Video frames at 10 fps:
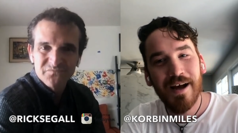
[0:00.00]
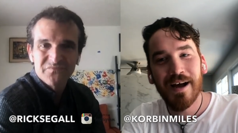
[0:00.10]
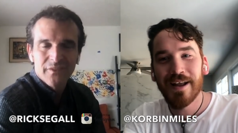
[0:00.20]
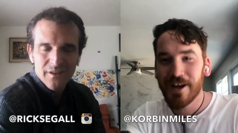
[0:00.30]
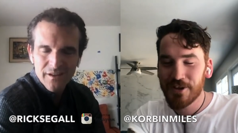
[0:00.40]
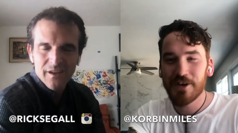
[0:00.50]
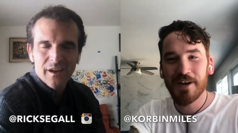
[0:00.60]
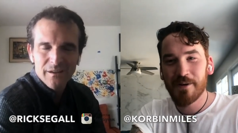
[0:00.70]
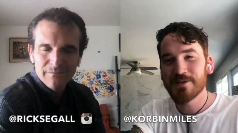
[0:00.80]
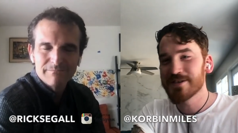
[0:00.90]
Speaker 1: Uh, and I
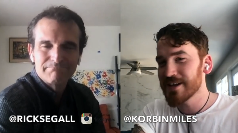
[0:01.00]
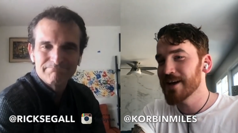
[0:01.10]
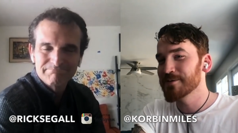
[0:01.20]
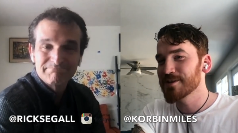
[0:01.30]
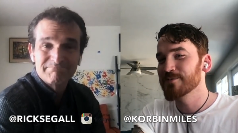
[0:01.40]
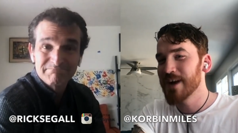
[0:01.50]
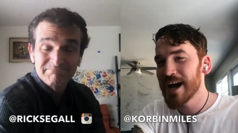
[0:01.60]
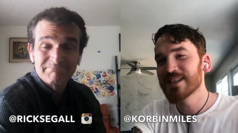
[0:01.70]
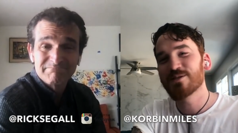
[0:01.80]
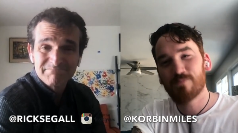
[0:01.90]
thought that was that was a
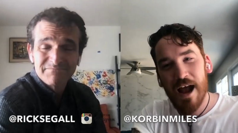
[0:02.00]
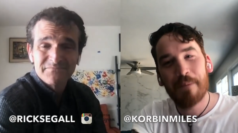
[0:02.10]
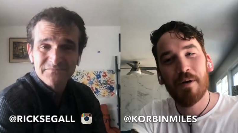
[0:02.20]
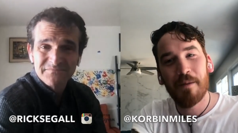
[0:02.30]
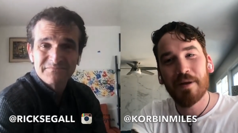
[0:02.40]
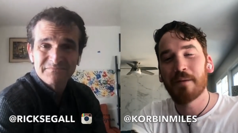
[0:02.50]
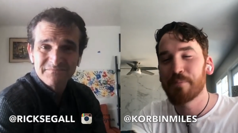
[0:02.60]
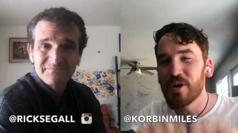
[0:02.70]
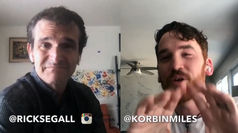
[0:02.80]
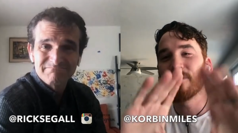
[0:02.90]
nice wrap up and a
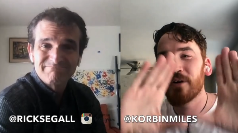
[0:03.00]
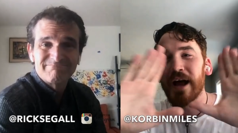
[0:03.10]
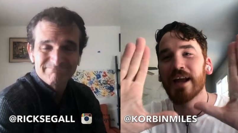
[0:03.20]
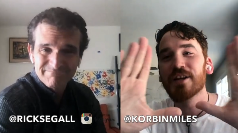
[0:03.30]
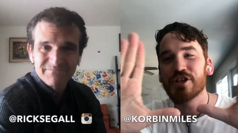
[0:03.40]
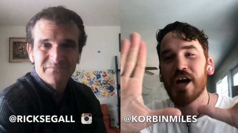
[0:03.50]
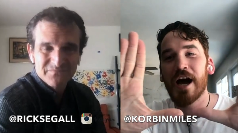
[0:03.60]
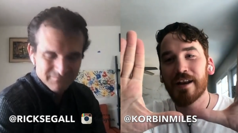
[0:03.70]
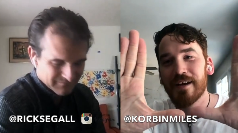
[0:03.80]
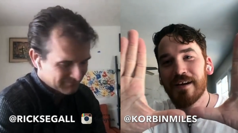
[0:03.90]
beautiful end
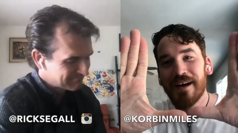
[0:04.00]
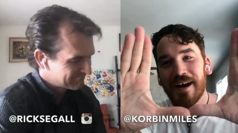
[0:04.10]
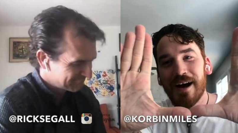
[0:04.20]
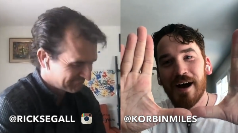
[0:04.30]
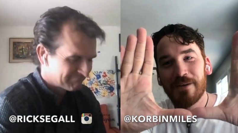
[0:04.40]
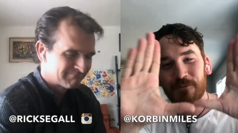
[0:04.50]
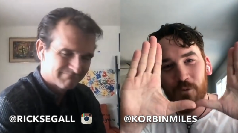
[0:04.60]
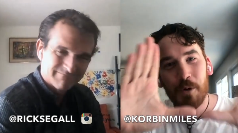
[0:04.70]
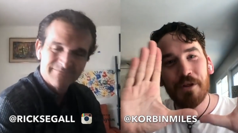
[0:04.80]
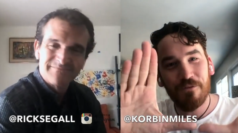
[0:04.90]
shot uh,
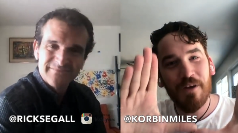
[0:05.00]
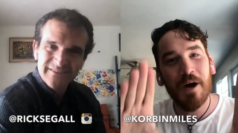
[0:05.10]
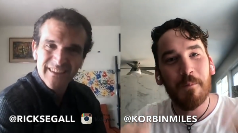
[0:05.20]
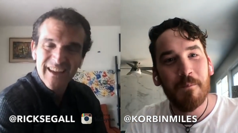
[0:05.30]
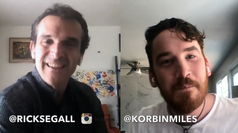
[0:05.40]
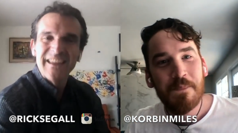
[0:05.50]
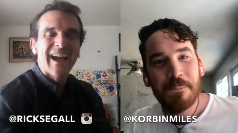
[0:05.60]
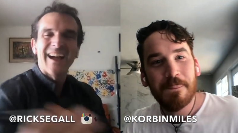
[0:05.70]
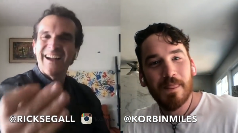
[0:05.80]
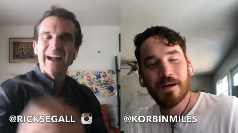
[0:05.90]
for the film.
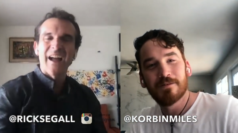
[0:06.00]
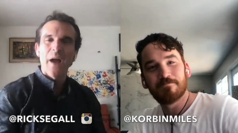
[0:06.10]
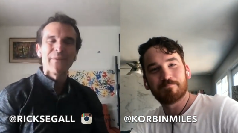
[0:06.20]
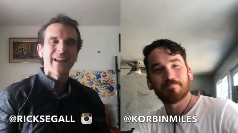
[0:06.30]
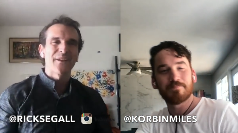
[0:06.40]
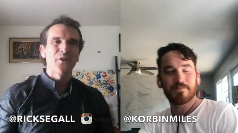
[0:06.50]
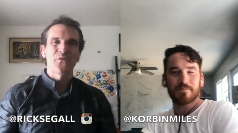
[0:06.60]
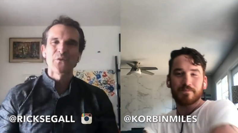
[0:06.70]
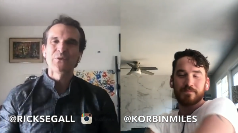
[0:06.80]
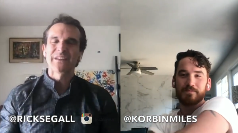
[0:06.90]
Speaker 2: Yeah, I, mean, I
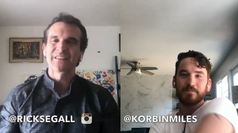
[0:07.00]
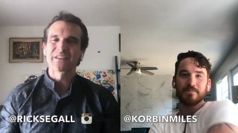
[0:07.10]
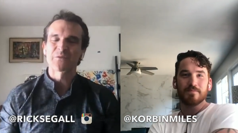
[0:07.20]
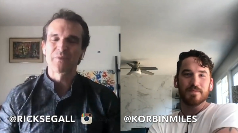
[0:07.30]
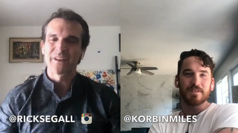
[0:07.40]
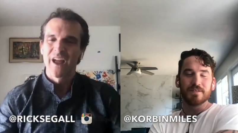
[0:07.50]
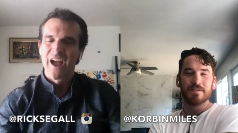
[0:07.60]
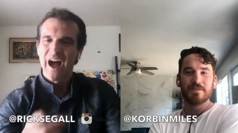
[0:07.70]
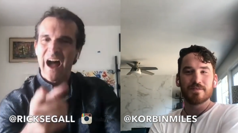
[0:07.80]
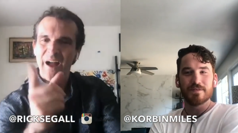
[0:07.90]
don't know if you did this, but
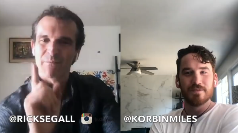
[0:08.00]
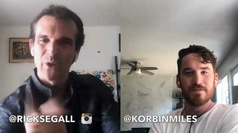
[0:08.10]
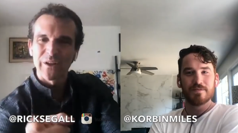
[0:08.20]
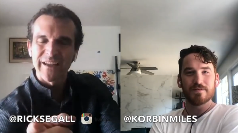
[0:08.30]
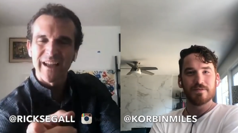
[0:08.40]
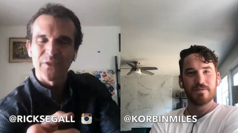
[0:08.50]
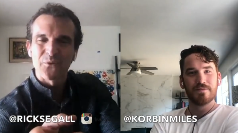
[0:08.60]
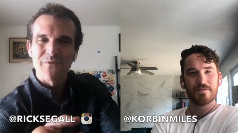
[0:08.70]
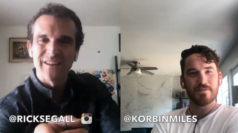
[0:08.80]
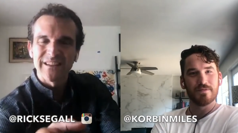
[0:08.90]
I'm looking
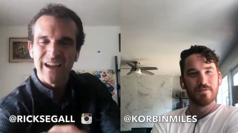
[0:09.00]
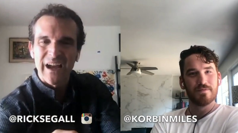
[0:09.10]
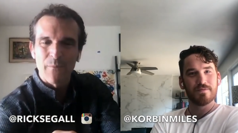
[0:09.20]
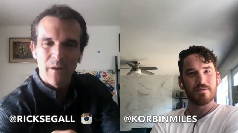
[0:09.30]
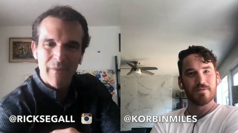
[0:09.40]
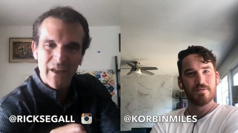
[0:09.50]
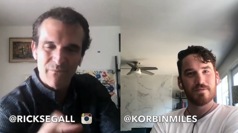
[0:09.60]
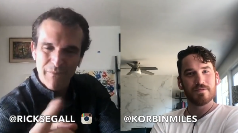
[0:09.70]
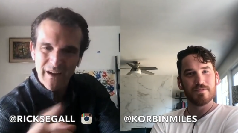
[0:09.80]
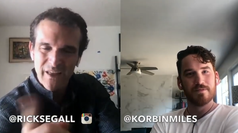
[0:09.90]
at the runtime on
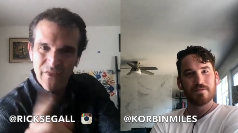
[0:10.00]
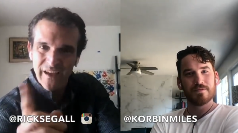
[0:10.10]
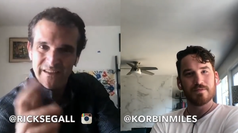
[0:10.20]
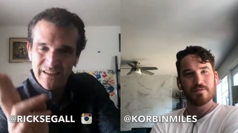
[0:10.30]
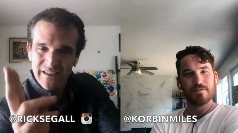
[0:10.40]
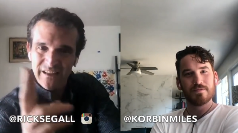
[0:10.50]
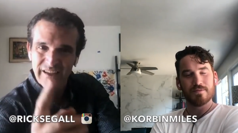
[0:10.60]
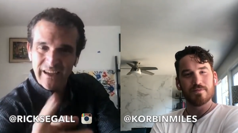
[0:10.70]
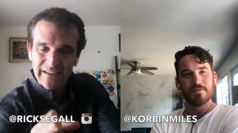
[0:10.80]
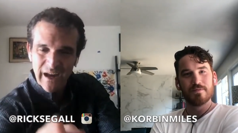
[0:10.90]
my my thing as it's
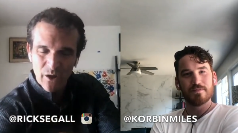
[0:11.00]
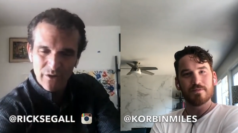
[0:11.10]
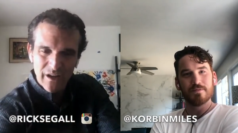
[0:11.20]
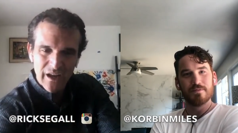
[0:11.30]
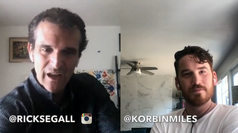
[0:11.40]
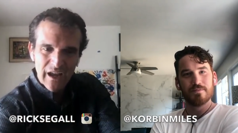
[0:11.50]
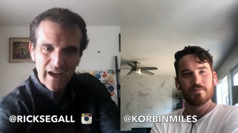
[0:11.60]
clicking down,